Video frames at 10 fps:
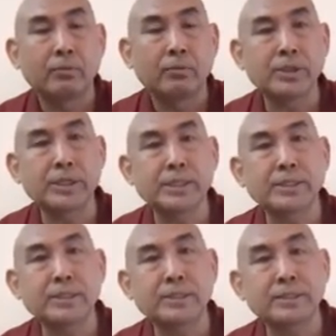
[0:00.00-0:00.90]
when it
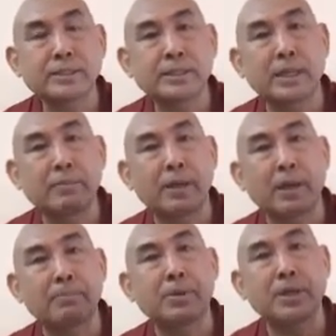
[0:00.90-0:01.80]
says self
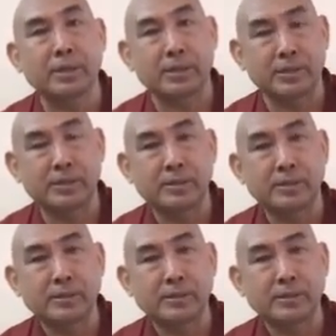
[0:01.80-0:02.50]
appear